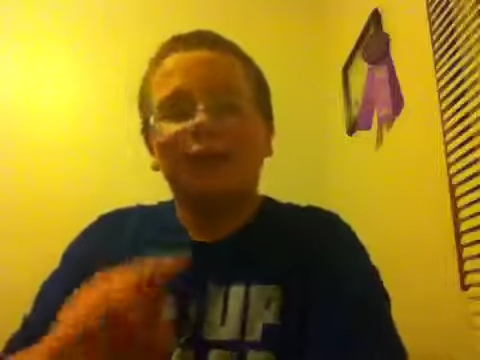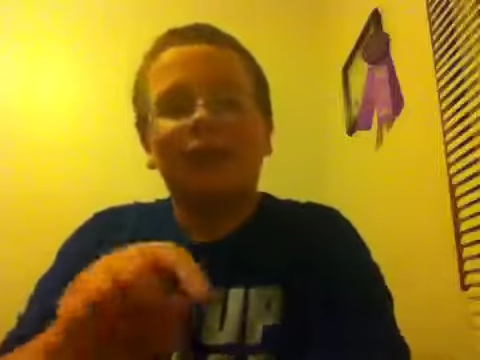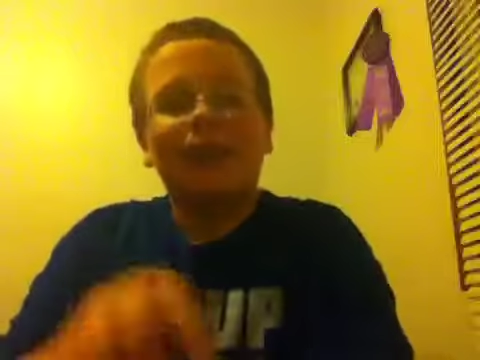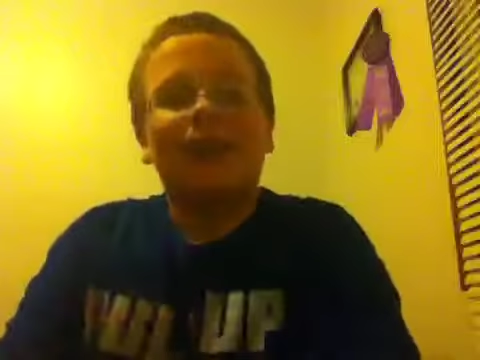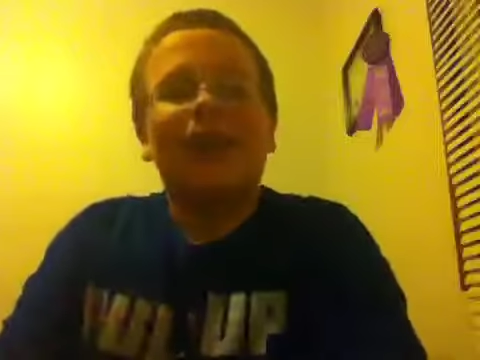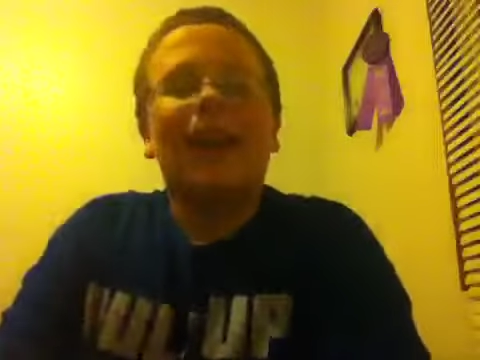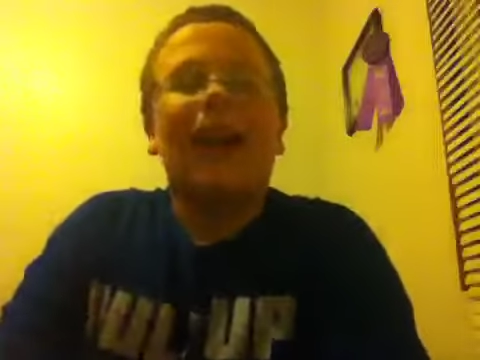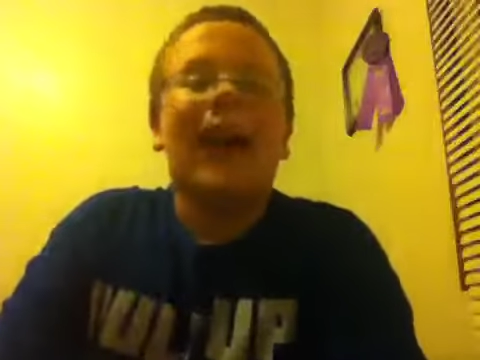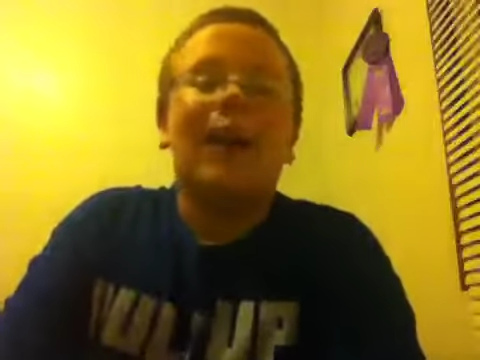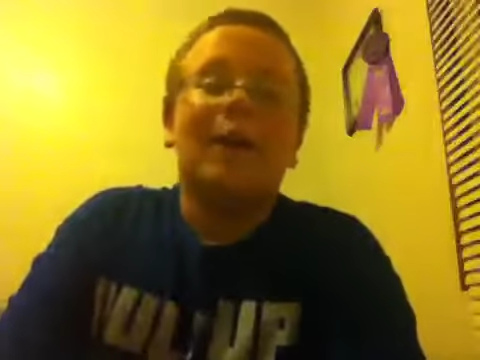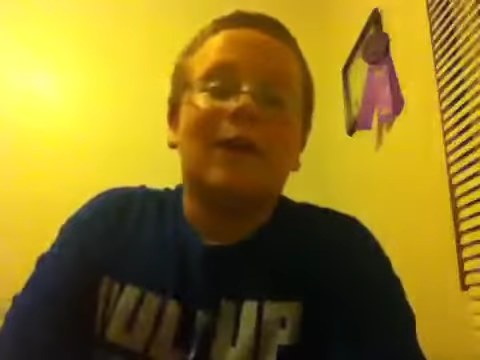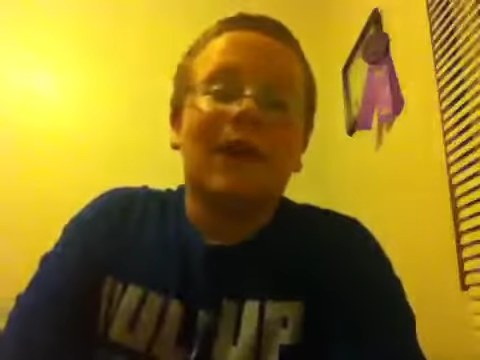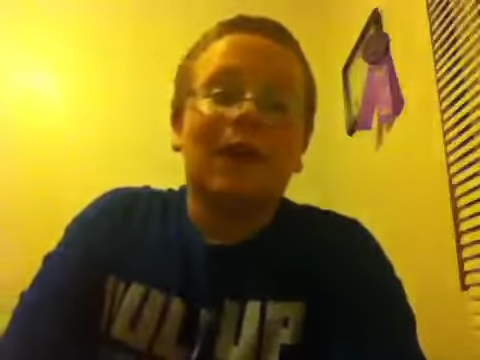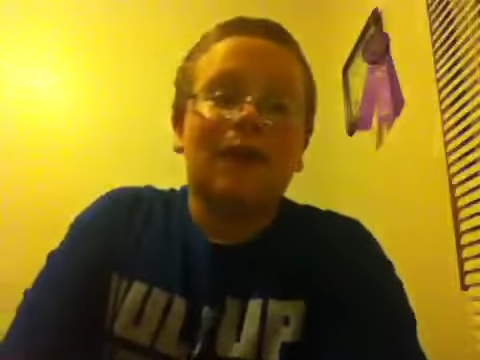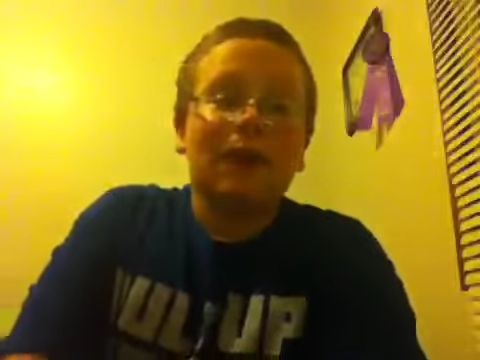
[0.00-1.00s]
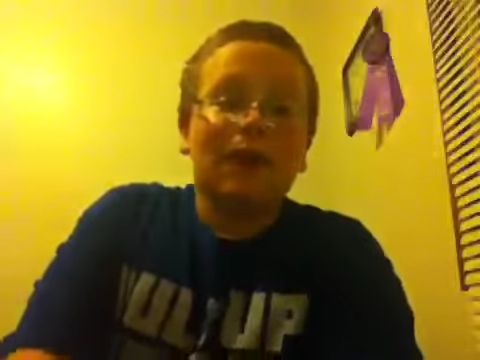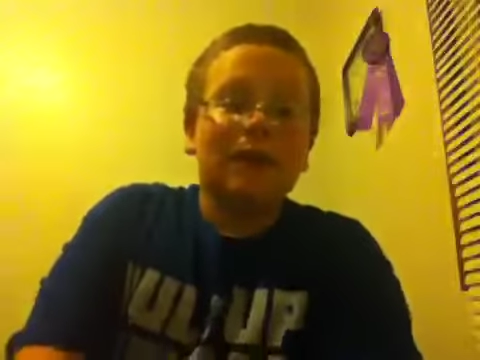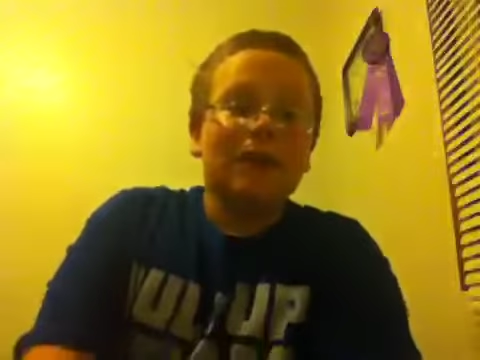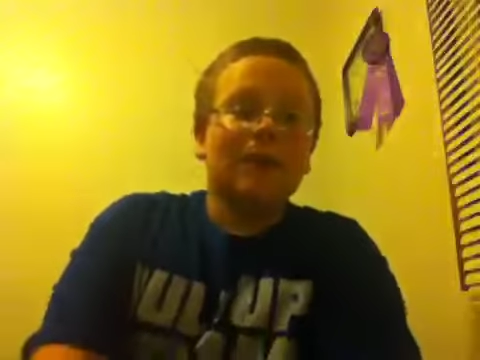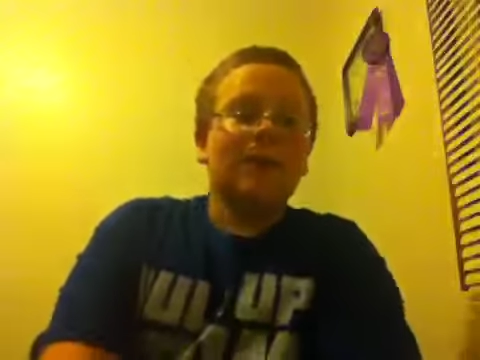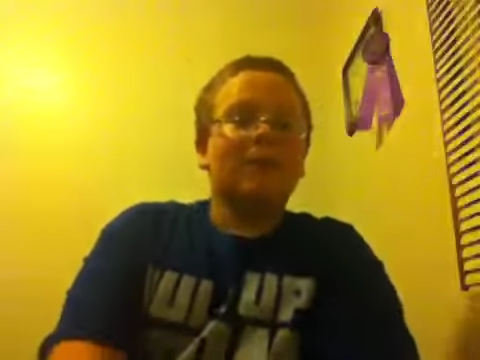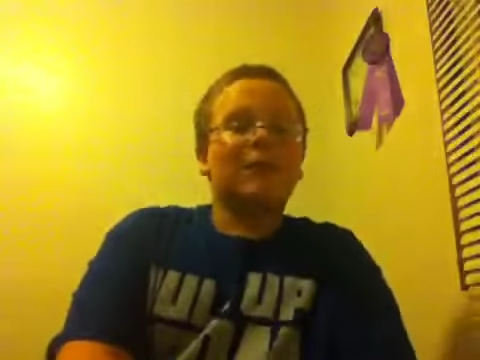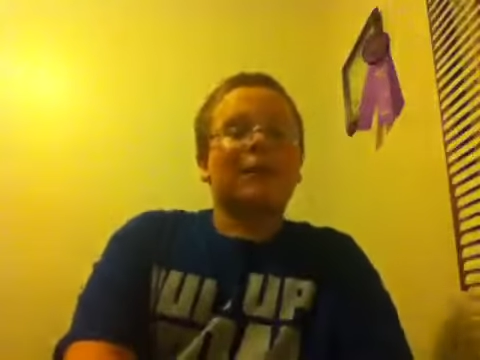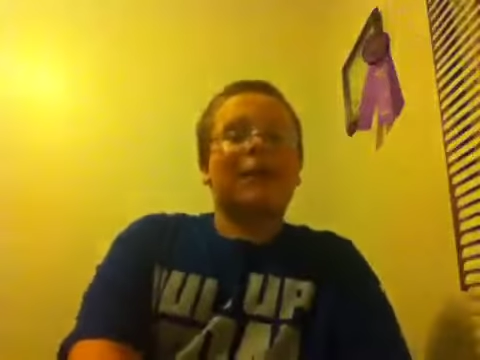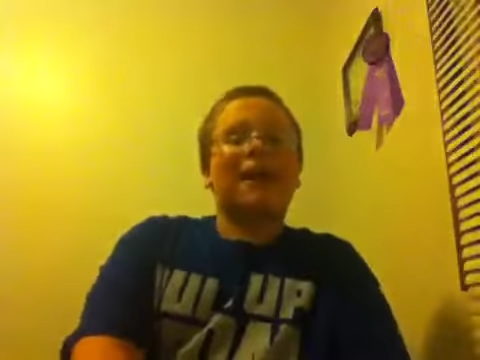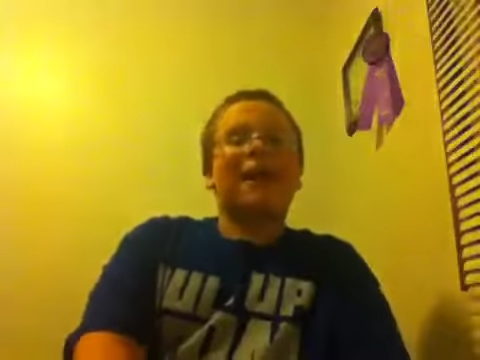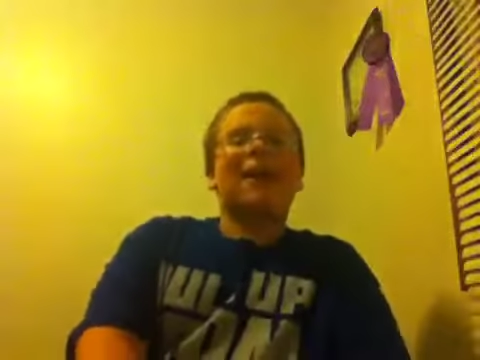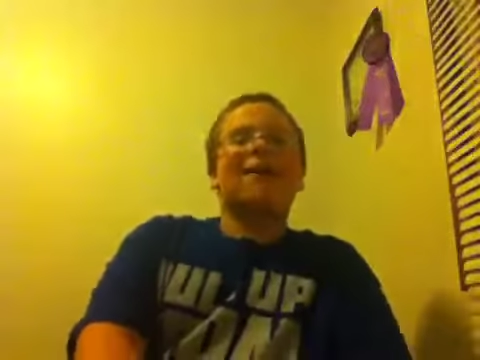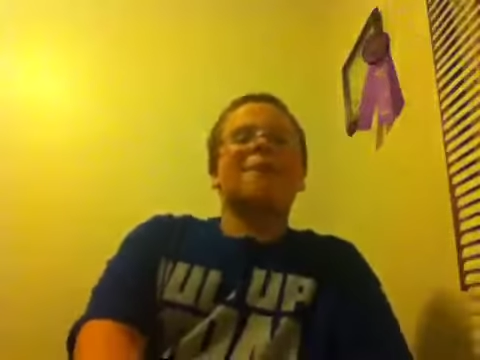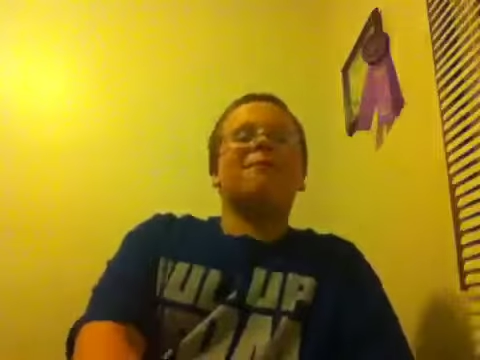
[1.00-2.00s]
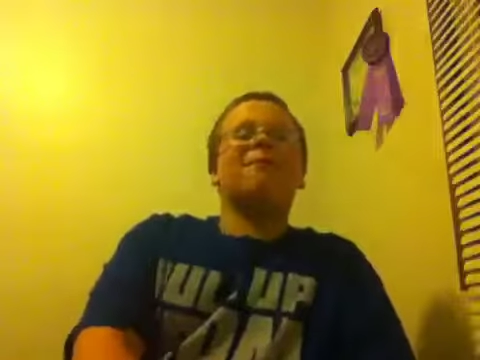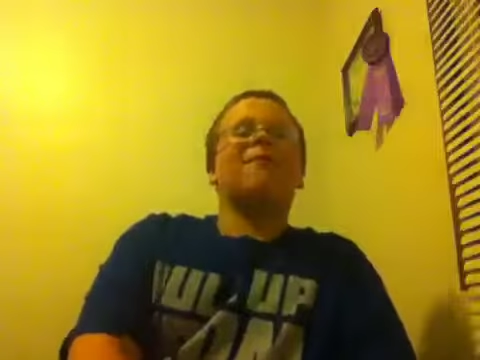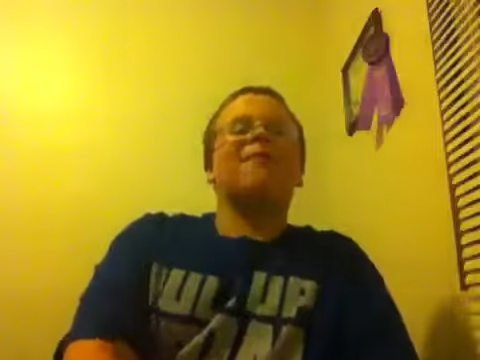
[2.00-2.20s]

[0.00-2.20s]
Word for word: forget to like, favorite, and subscribe.